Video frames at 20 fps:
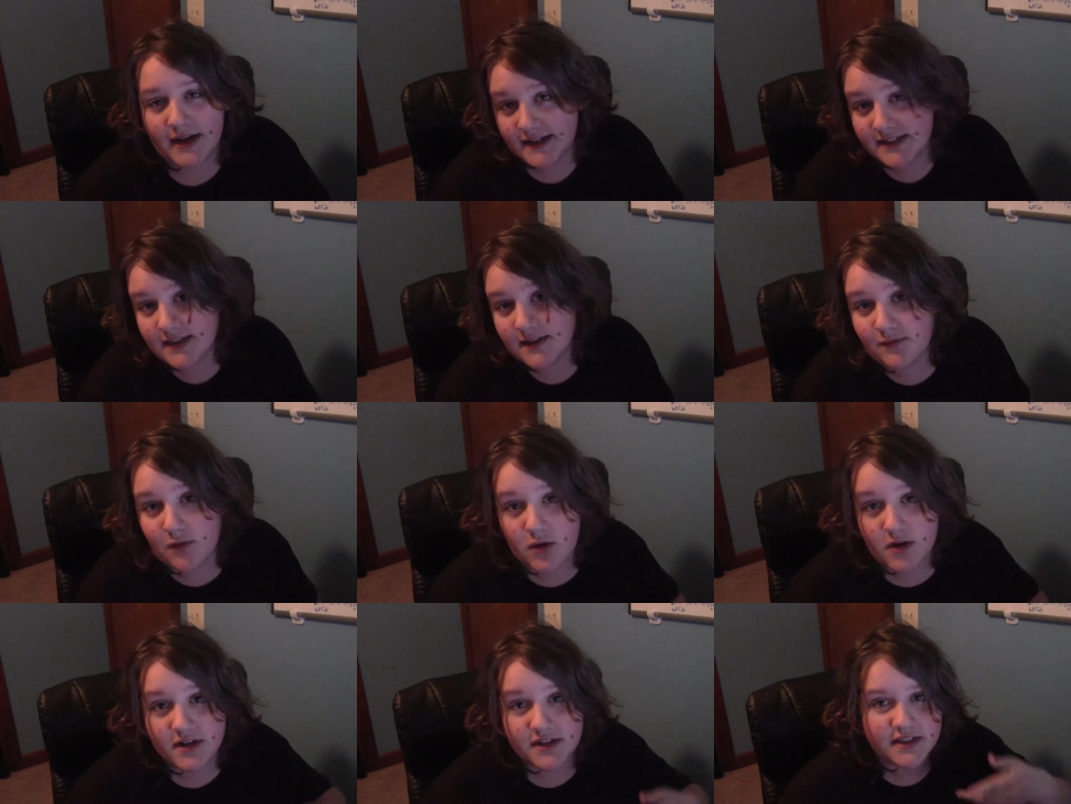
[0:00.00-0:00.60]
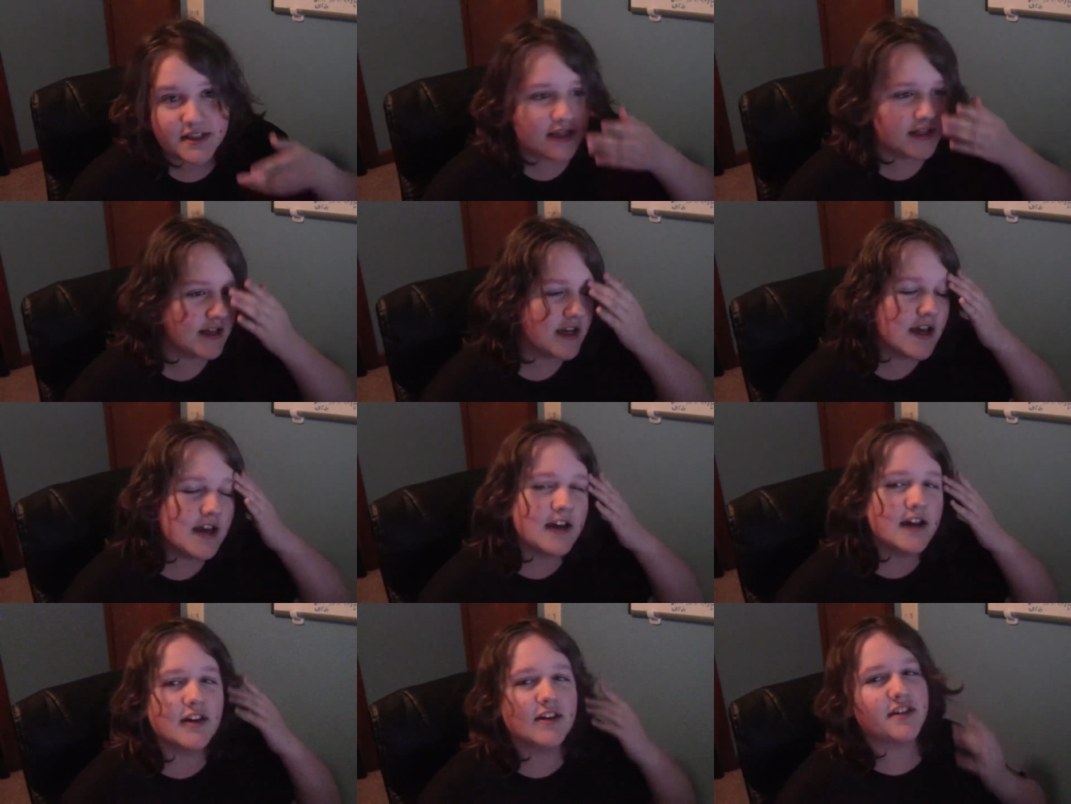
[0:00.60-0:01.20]
as I've already said,
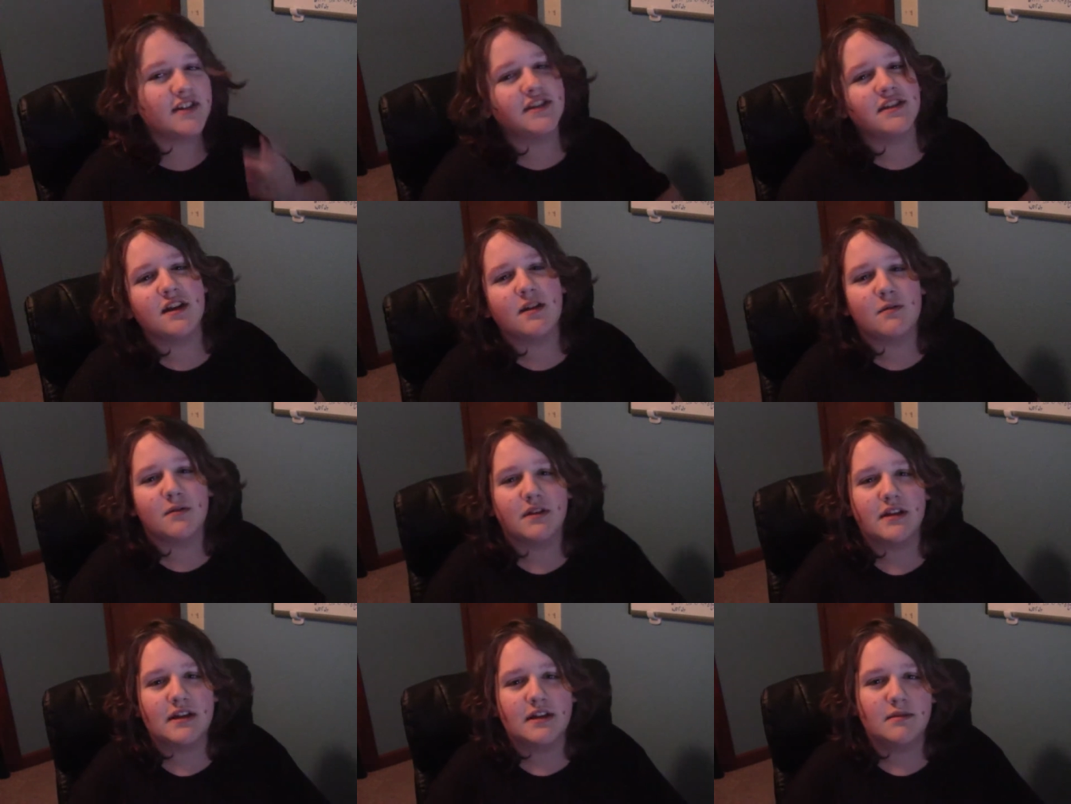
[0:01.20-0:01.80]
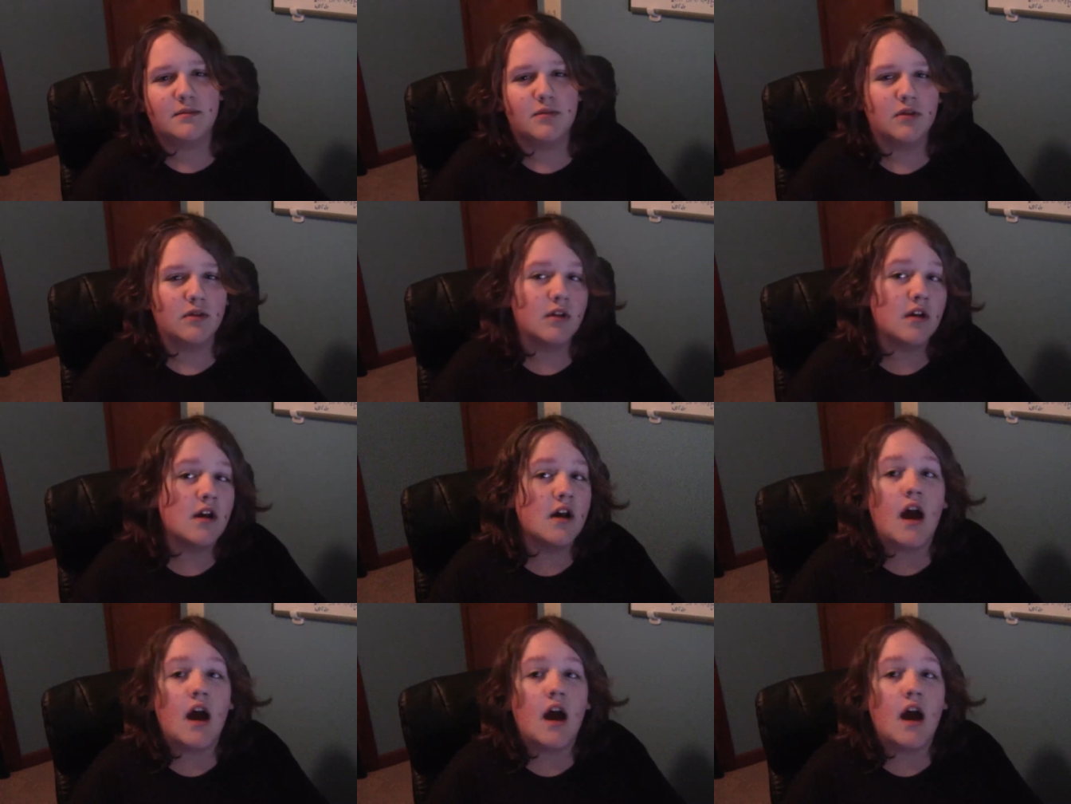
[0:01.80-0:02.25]
because it's not relatable.